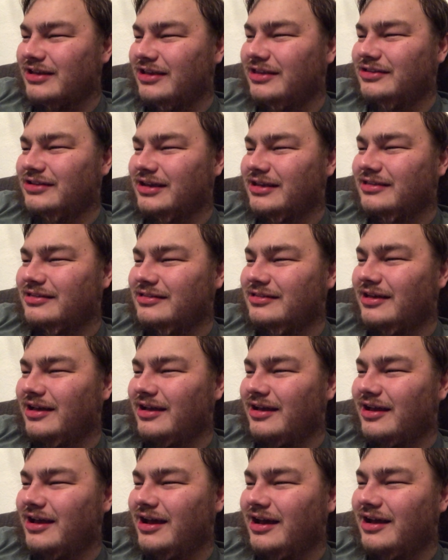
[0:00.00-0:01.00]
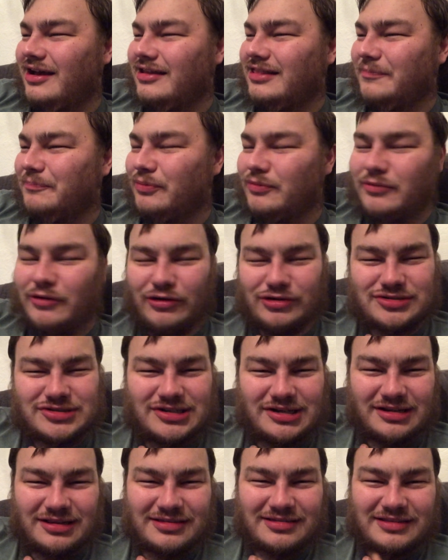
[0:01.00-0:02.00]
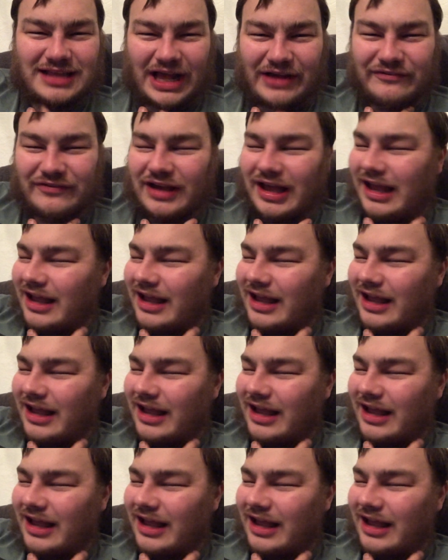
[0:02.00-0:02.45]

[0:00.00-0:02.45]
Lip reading: Like in the promotional stuff,